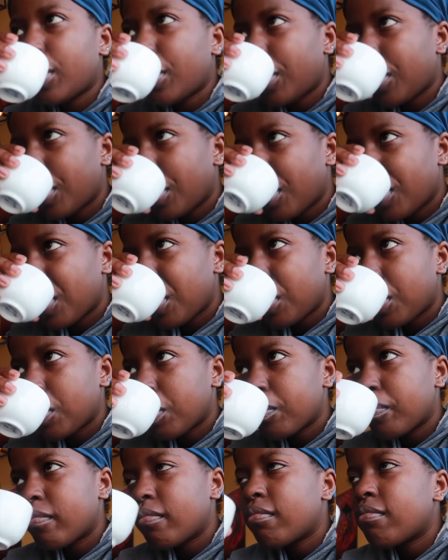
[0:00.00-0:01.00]
Let me work
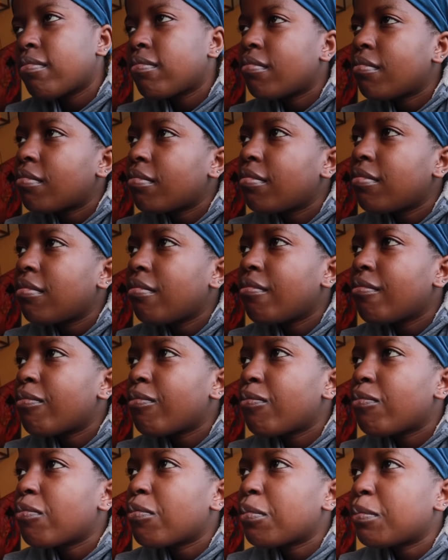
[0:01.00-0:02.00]
on it,
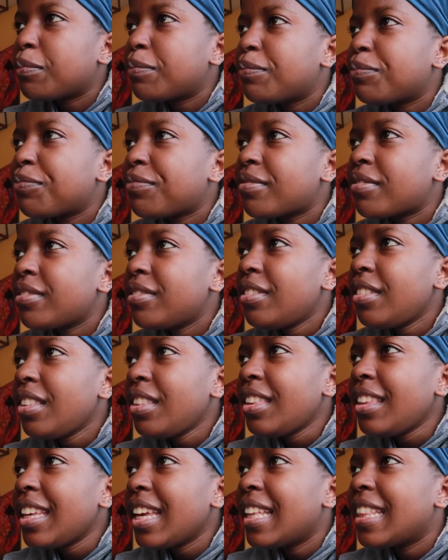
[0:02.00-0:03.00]
okay?
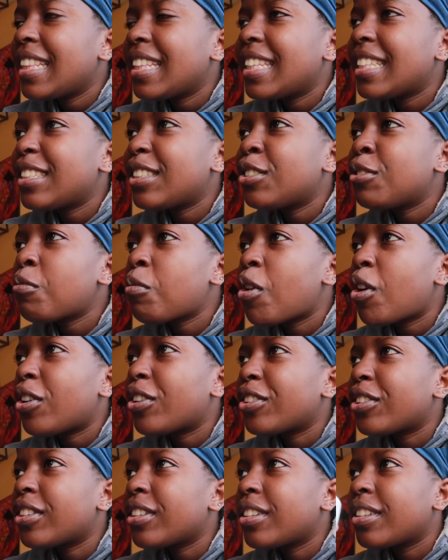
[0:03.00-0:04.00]
This is
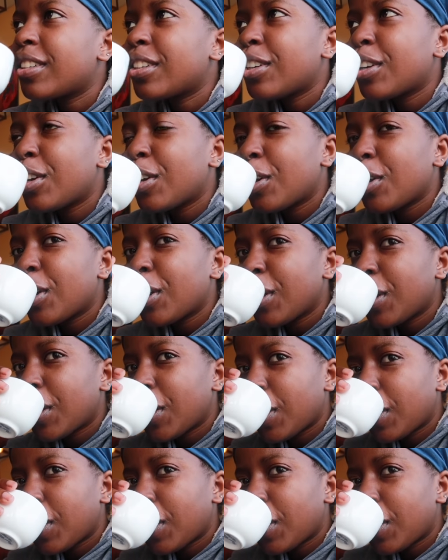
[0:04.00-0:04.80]
water. No, it's different.